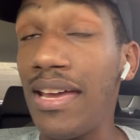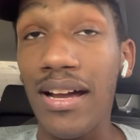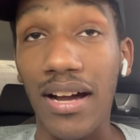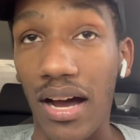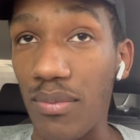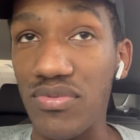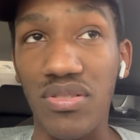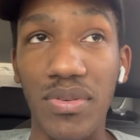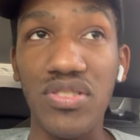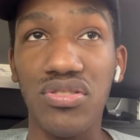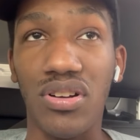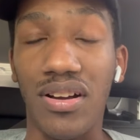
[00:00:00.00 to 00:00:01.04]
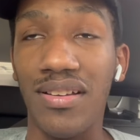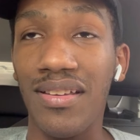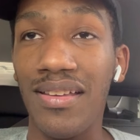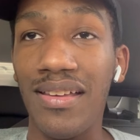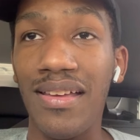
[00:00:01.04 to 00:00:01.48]
comes from a truck.
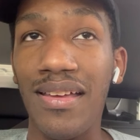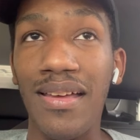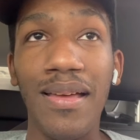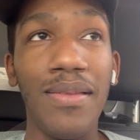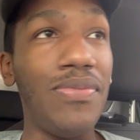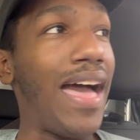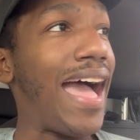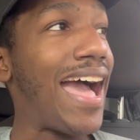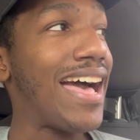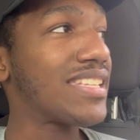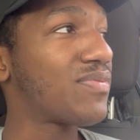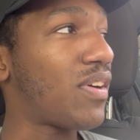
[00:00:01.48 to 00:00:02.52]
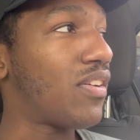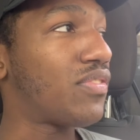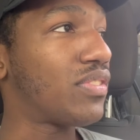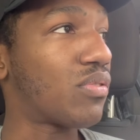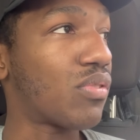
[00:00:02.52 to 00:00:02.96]
The asphalt
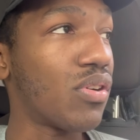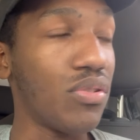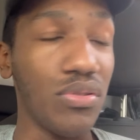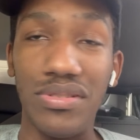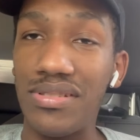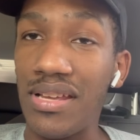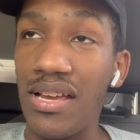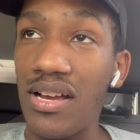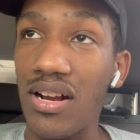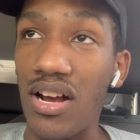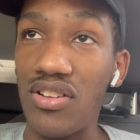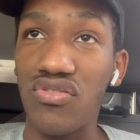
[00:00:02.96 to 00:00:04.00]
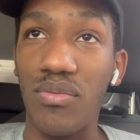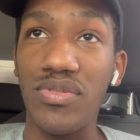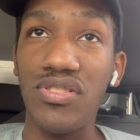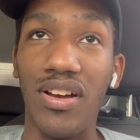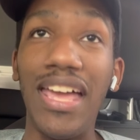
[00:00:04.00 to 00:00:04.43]
for the roads comes from a
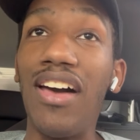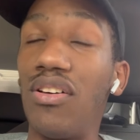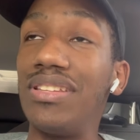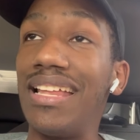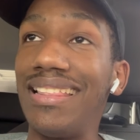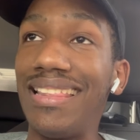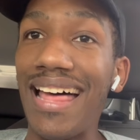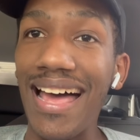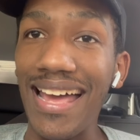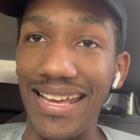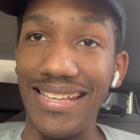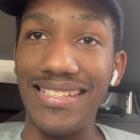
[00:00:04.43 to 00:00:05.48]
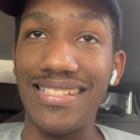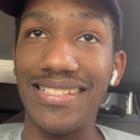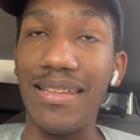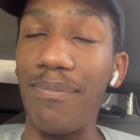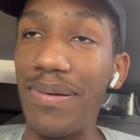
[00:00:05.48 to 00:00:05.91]
truck. Hell, the
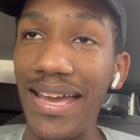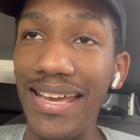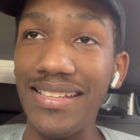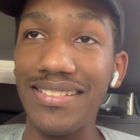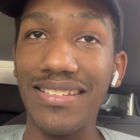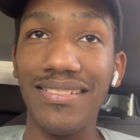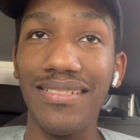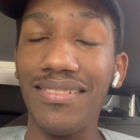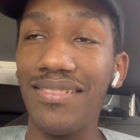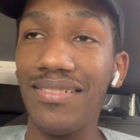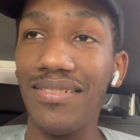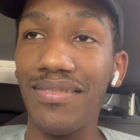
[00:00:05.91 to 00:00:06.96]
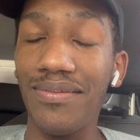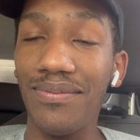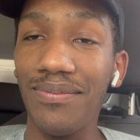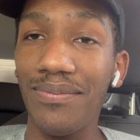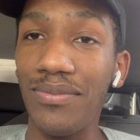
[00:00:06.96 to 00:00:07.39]
lines, the paint,
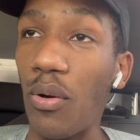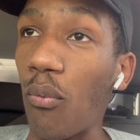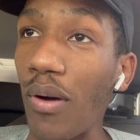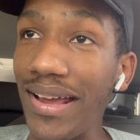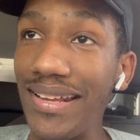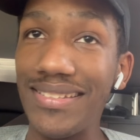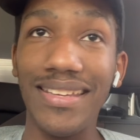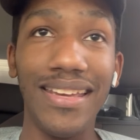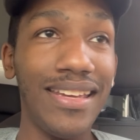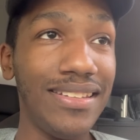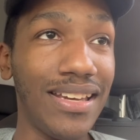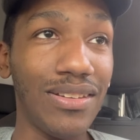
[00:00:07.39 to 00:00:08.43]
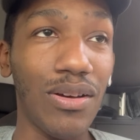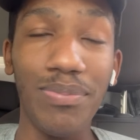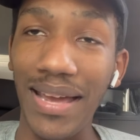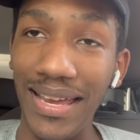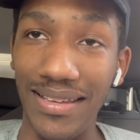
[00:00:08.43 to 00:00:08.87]
the white and yellow
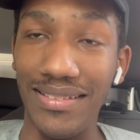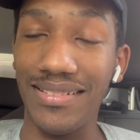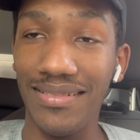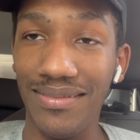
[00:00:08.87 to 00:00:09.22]
paint